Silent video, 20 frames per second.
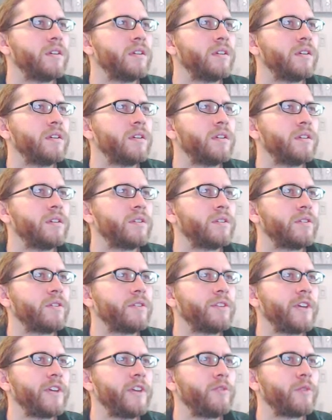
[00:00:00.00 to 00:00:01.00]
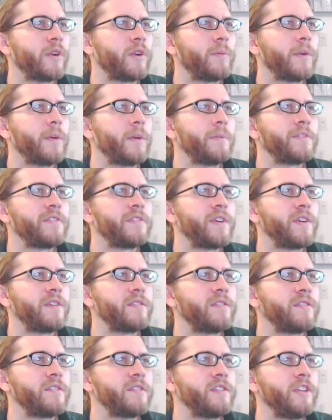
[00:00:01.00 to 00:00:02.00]
It's good old days where our mom was saying us
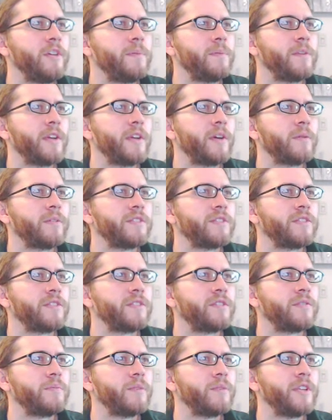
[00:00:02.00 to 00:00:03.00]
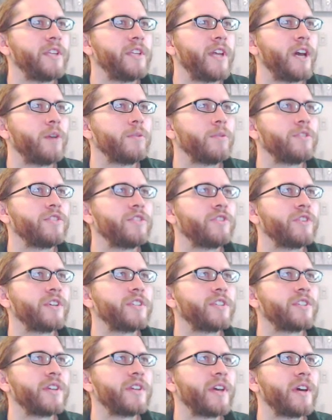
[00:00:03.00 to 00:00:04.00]
sleep, but now we're
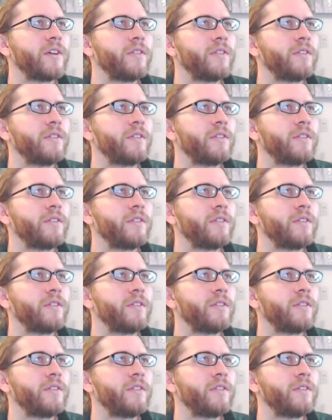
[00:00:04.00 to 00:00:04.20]
stressed out.